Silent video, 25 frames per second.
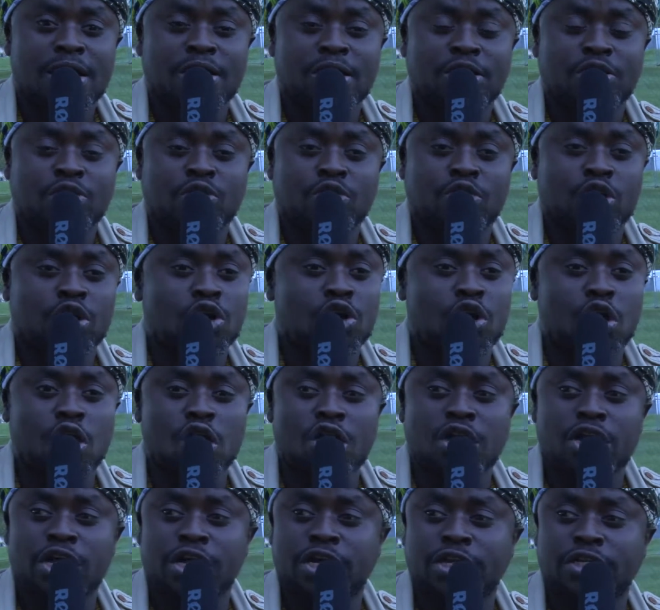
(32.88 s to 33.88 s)
You can
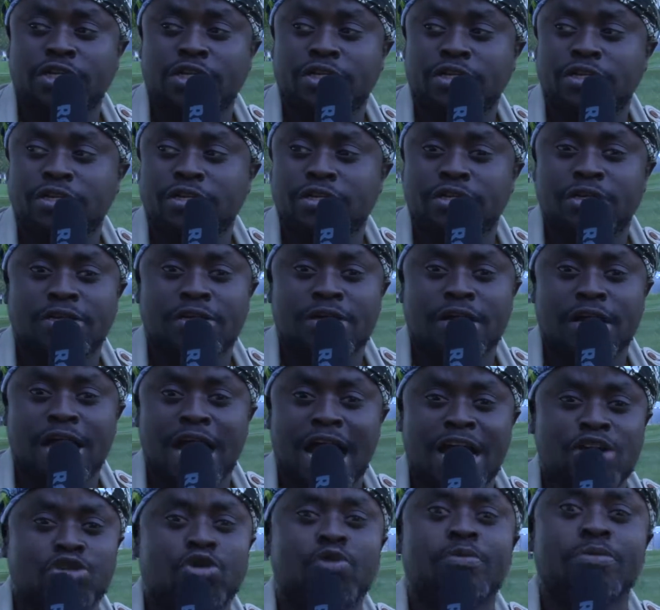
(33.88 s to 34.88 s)
call it,
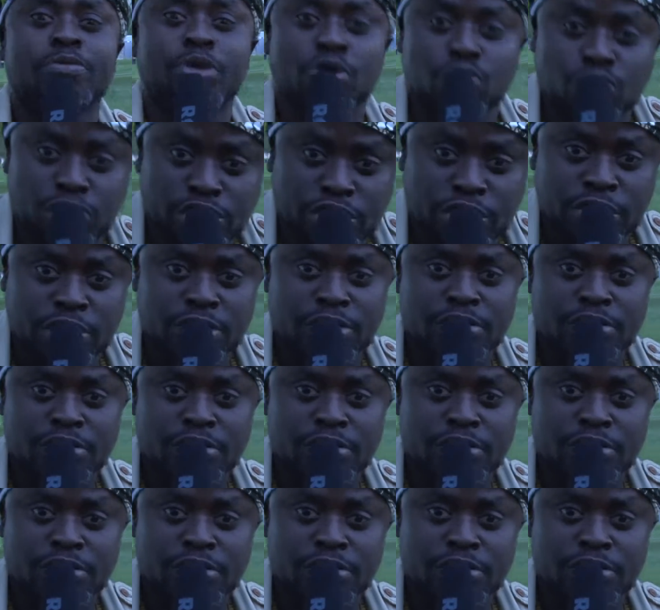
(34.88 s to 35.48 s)
I do music